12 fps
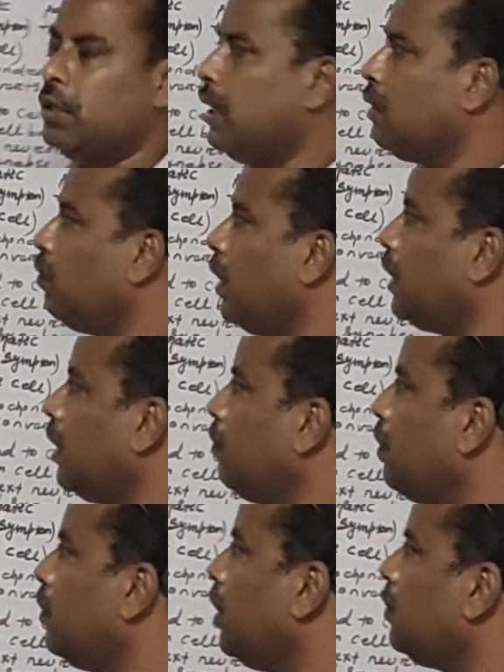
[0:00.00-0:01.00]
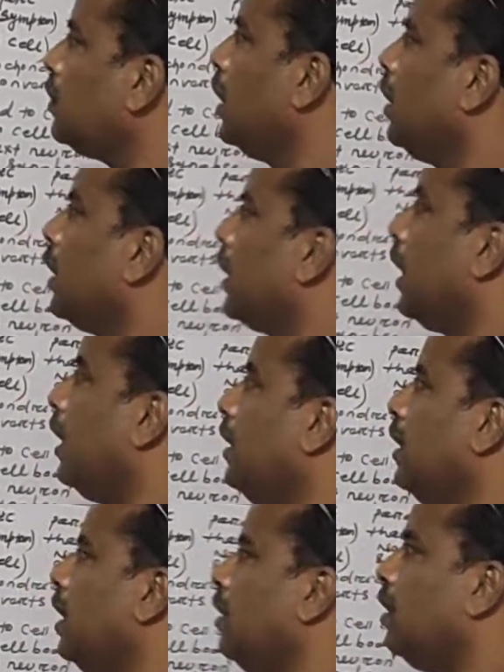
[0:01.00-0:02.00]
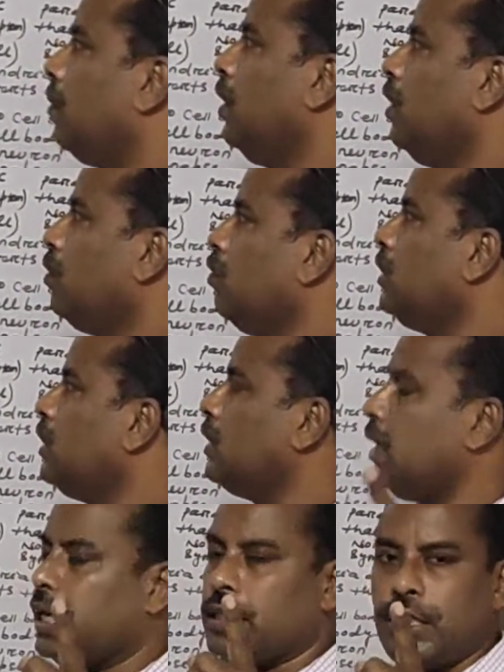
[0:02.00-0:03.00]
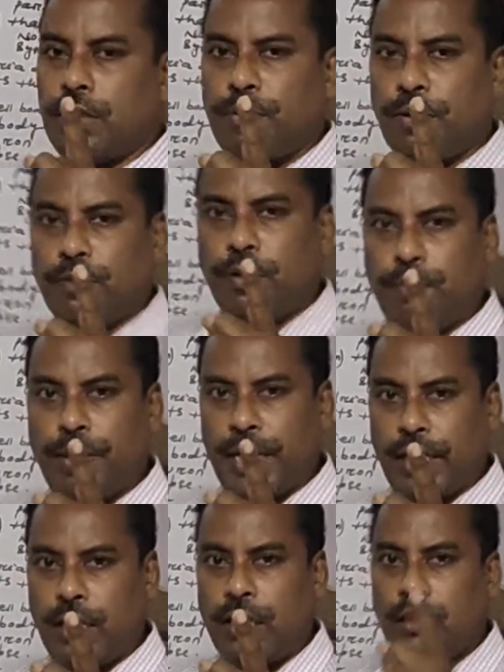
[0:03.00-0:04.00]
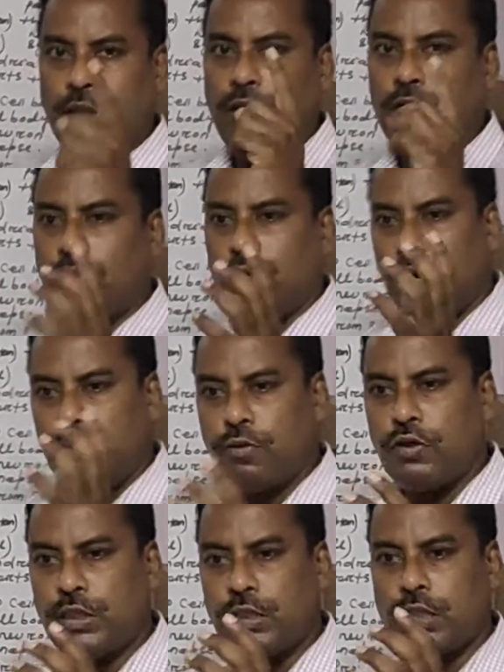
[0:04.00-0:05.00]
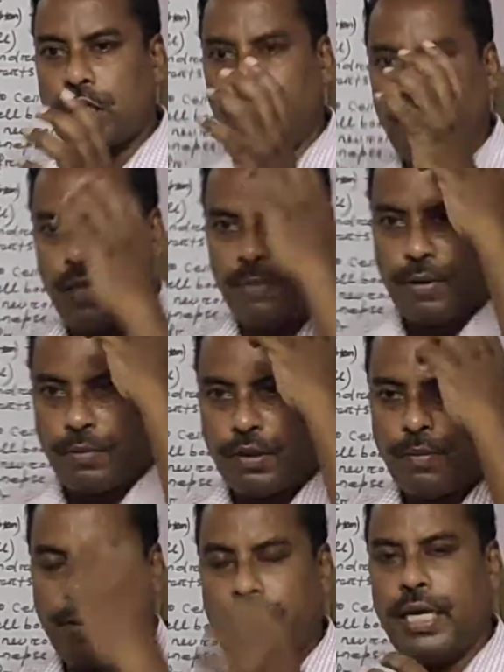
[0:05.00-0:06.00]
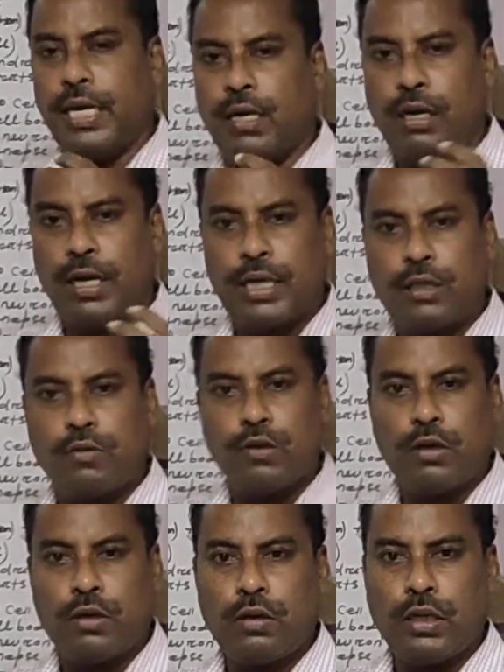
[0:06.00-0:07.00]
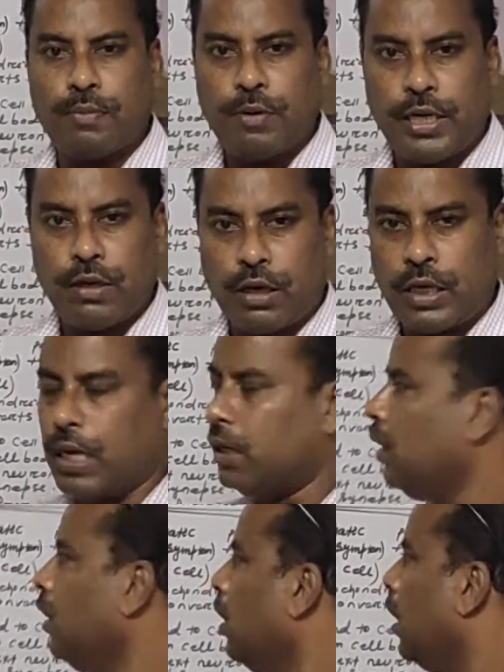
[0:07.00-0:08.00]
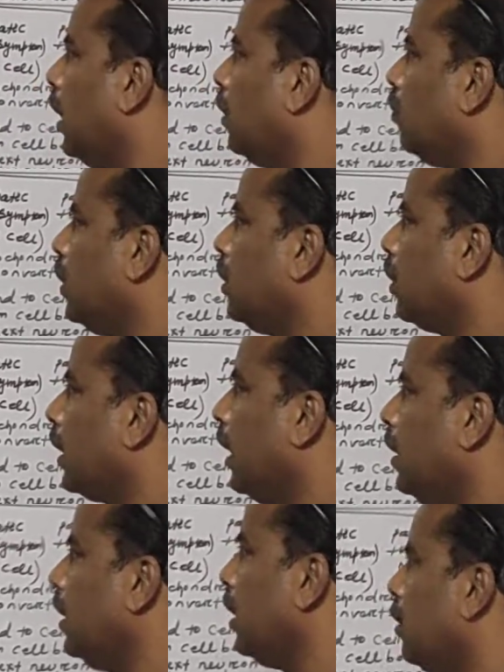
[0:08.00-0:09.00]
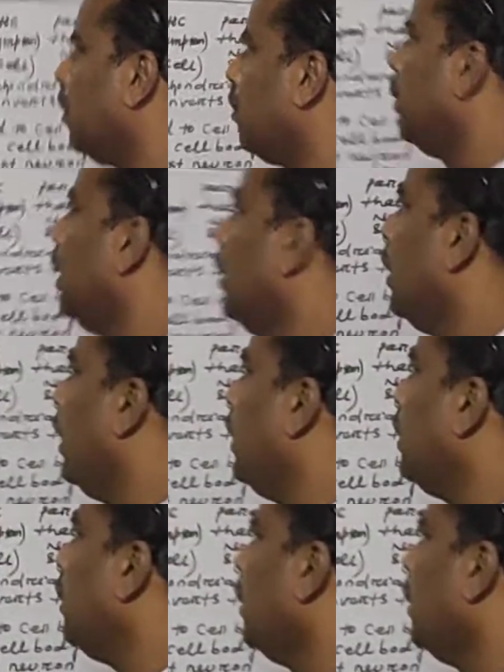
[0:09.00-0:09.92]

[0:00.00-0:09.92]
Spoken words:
That what type of nerve? Cranial nerve, which is arising from the brain. The nerve which coming from the brain and connect to the different organ are known as the cranial nerve, and